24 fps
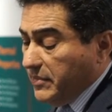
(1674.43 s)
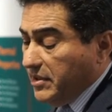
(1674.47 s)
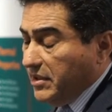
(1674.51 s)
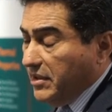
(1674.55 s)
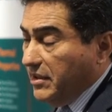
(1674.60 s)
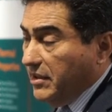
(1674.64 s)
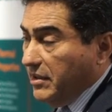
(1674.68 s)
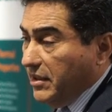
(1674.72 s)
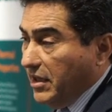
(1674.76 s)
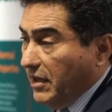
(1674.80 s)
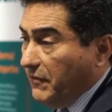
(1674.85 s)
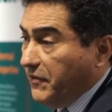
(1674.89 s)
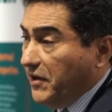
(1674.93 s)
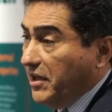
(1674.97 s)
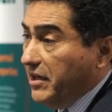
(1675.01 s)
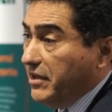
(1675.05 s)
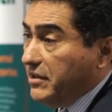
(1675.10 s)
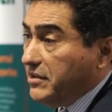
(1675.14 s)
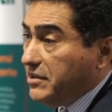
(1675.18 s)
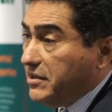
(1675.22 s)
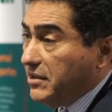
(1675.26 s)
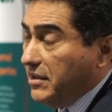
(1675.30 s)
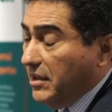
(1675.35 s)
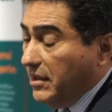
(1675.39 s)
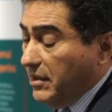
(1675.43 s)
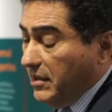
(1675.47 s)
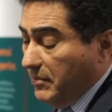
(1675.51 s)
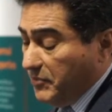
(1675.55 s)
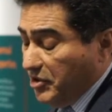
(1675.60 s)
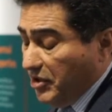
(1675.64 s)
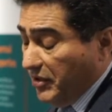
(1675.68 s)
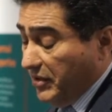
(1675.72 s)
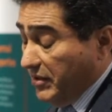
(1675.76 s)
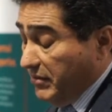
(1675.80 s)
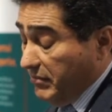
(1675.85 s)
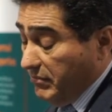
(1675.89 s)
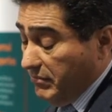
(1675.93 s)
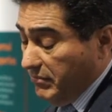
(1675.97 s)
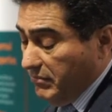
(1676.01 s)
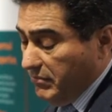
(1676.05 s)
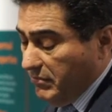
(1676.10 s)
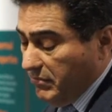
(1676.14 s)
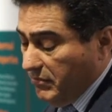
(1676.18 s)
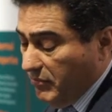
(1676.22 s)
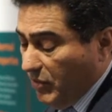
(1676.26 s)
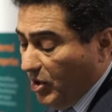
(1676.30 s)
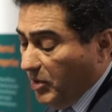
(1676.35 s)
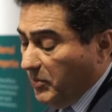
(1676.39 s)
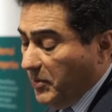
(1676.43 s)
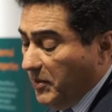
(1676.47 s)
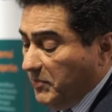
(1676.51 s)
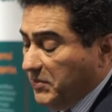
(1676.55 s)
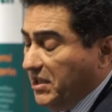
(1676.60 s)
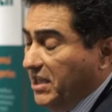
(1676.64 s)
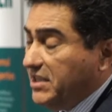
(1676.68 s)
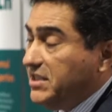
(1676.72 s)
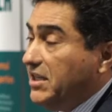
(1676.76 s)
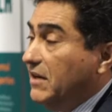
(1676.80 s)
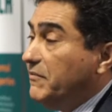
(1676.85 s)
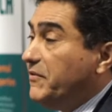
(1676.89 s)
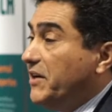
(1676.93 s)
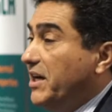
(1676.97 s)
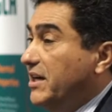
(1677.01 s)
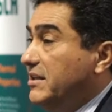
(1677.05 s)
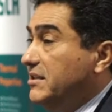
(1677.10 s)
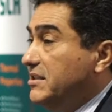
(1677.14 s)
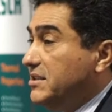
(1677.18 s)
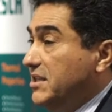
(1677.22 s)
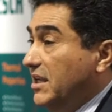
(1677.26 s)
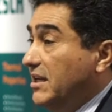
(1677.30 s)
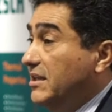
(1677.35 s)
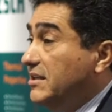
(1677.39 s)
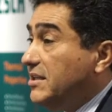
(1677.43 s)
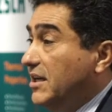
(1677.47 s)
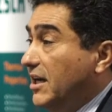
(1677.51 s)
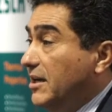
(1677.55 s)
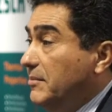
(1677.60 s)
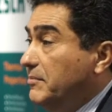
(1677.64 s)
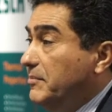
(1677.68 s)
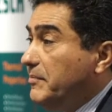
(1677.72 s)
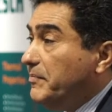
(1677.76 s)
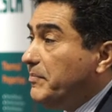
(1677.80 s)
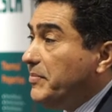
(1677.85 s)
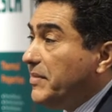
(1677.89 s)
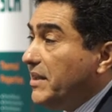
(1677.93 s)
Graphene is molybdenum disulfide is N-type.